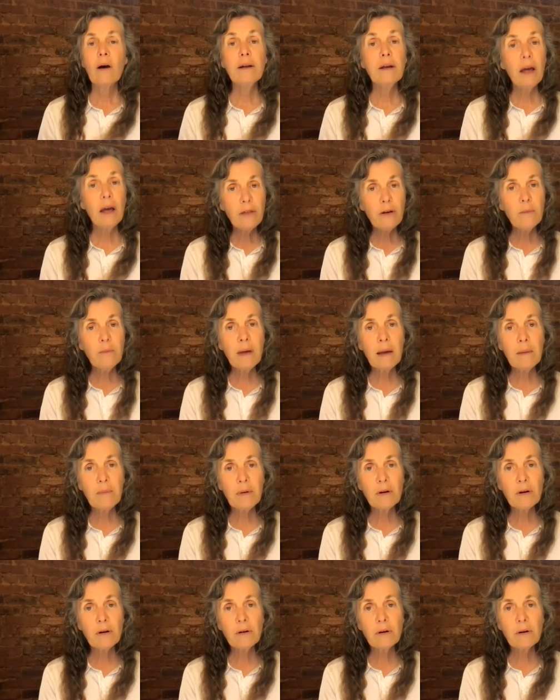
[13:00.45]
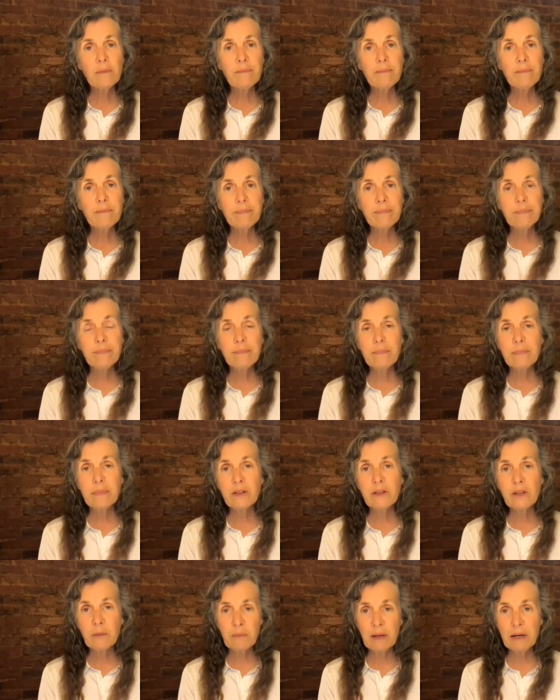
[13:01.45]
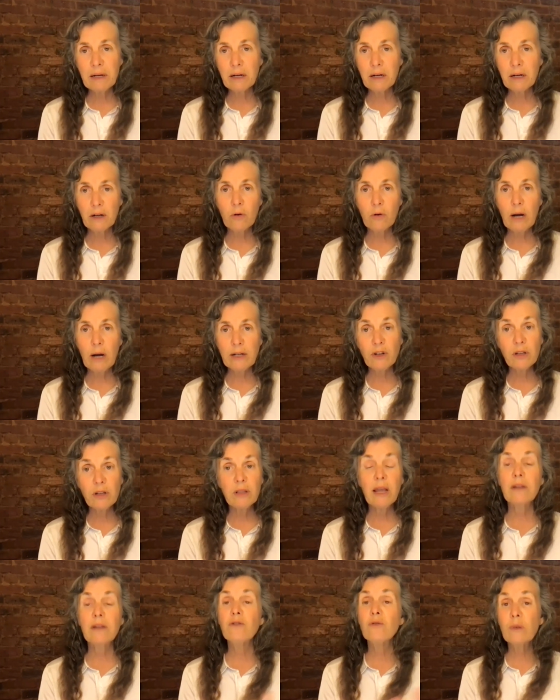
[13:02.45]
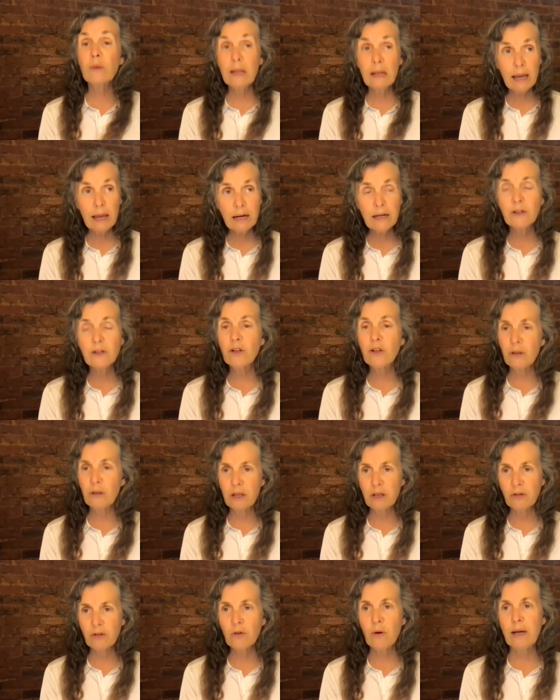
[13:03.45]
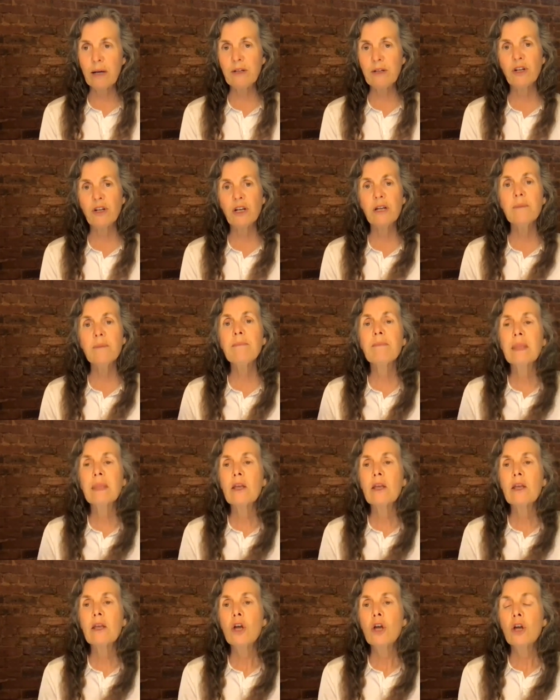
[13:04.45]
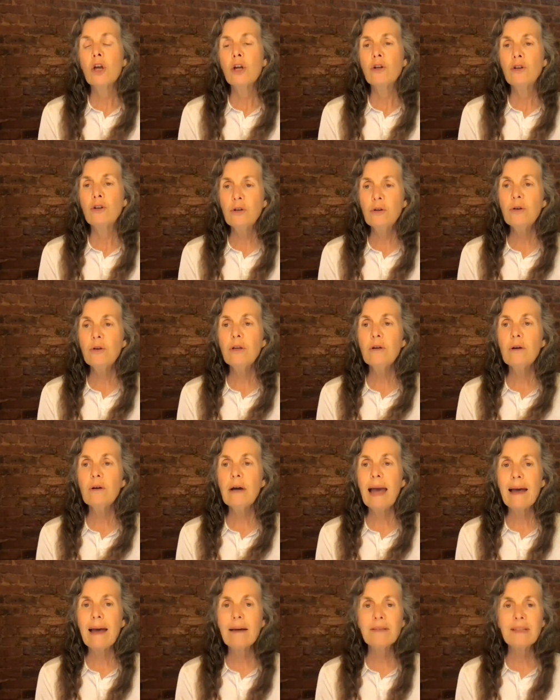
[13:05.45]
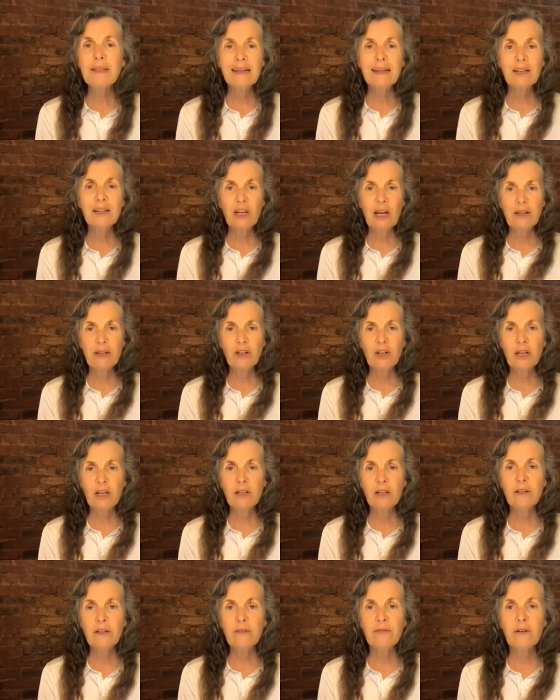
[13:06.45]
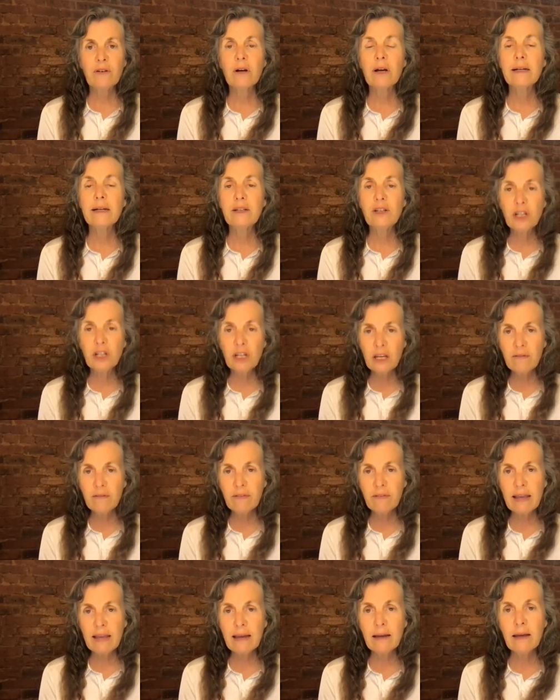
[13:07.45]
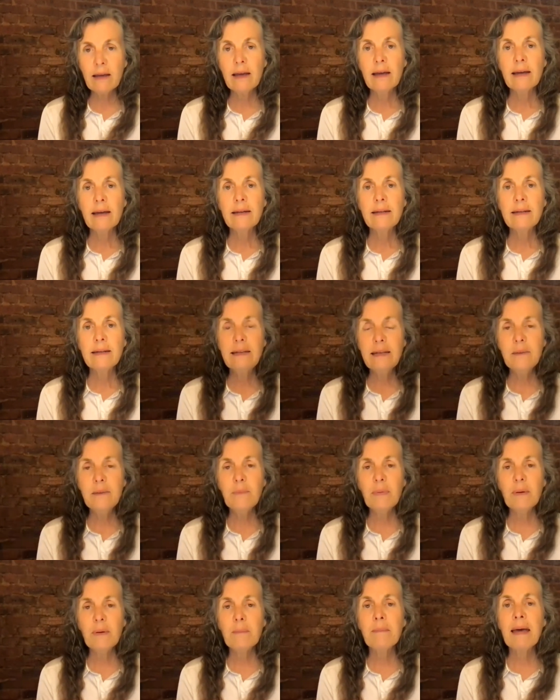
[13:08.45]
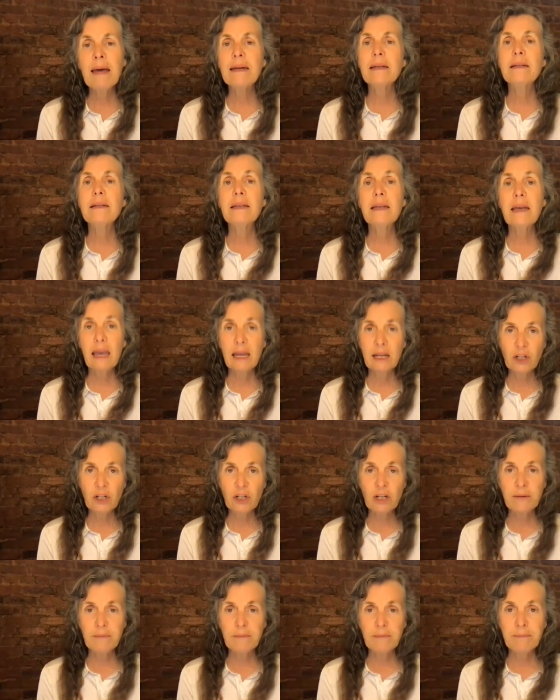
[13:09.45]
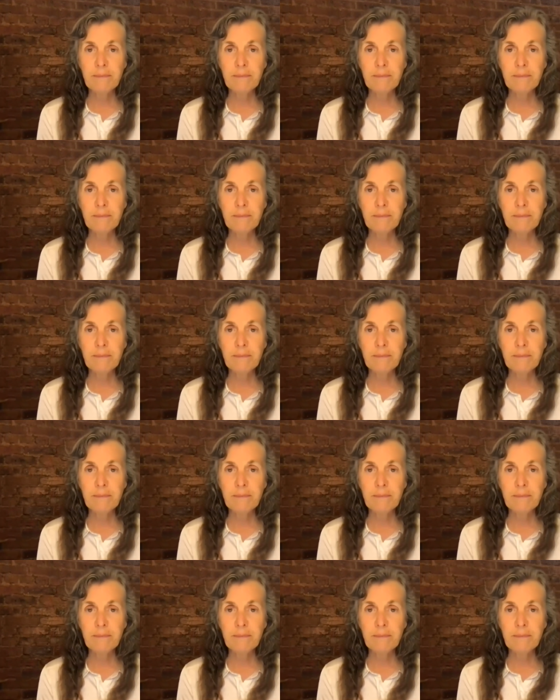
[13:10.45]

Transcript: another member submitted a question that's related to this question do you have suggestions for achieving deep meditation